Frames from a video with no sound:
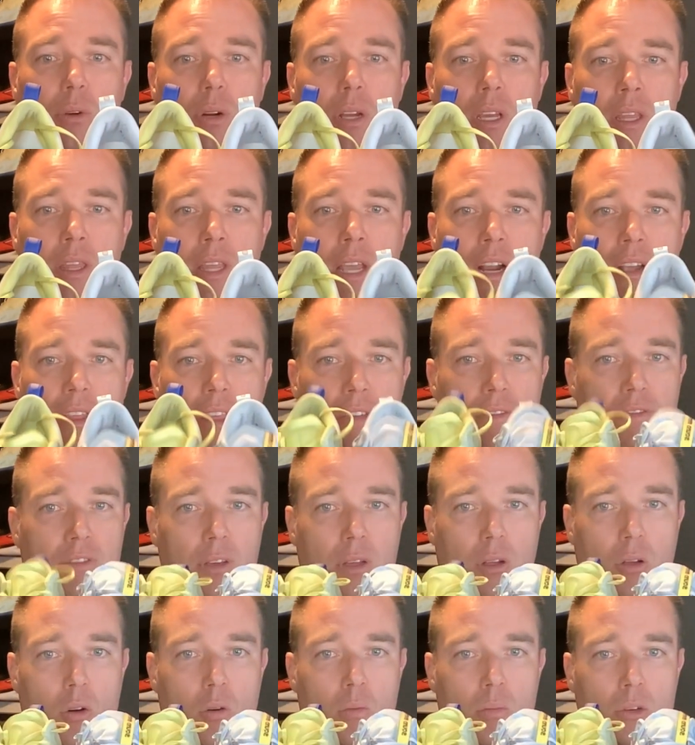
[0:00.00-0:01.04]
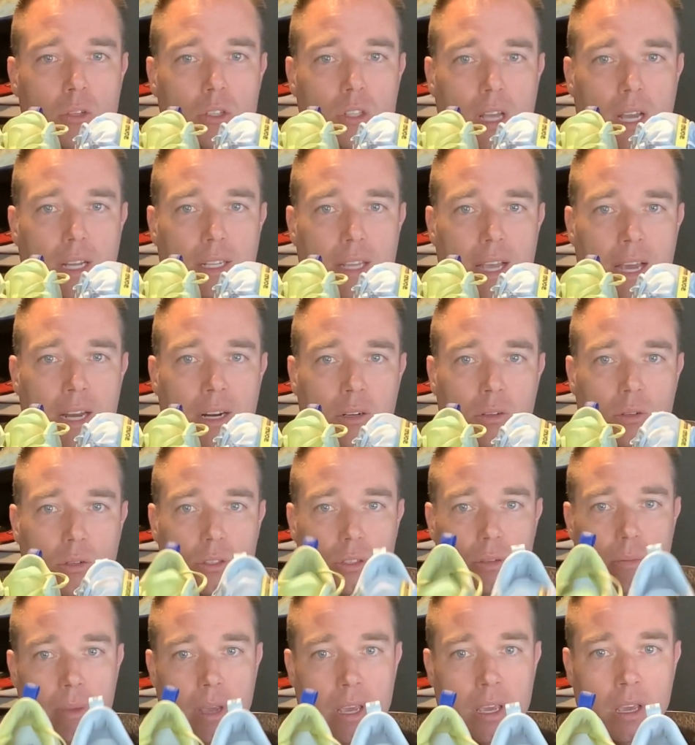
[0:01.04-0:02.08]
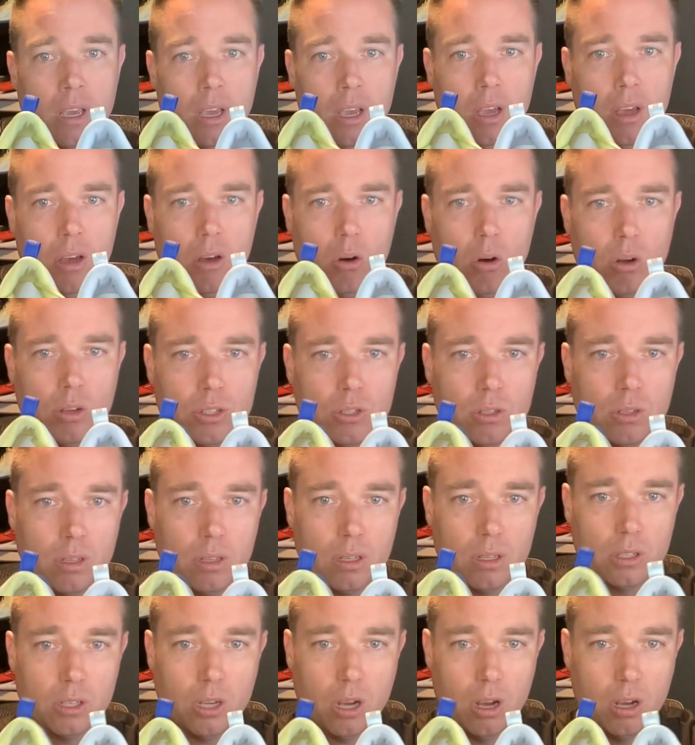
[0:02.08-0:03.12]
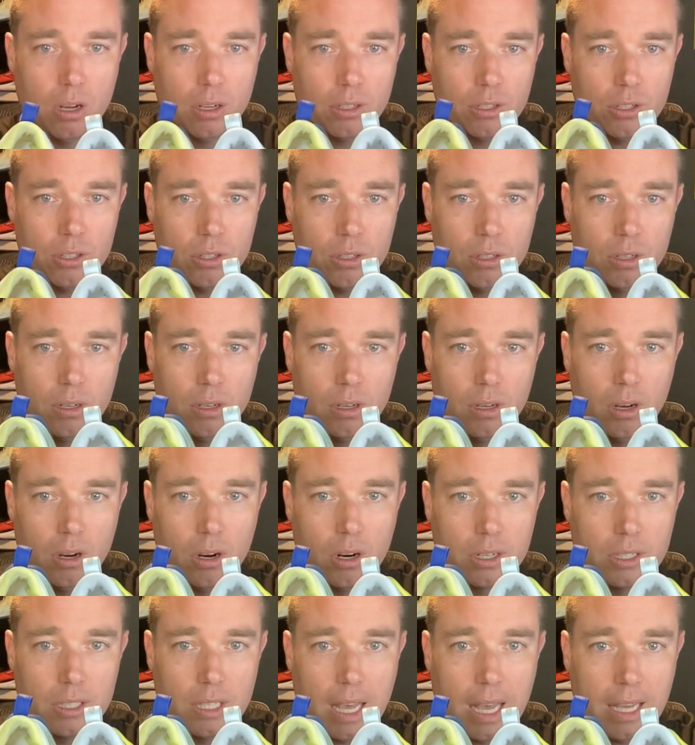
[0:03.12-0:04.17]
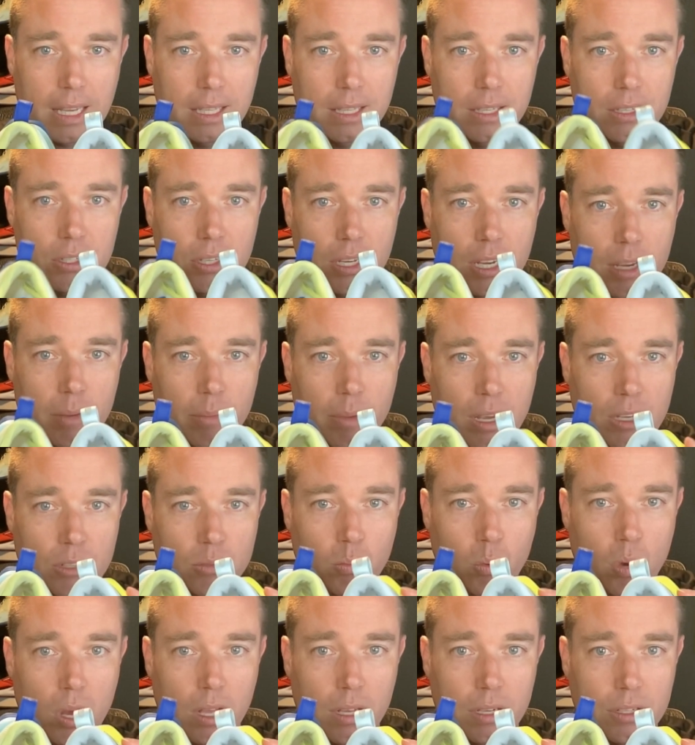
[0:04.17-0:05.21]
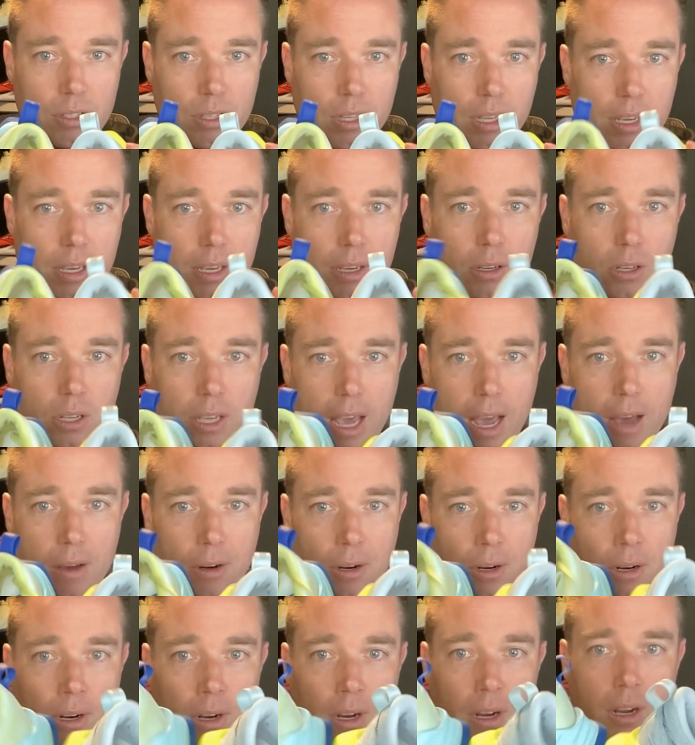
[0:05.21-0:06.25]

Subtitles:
in there, they feel almost identical to me. Also, the tongues are exactly the same, as well as the heel counter.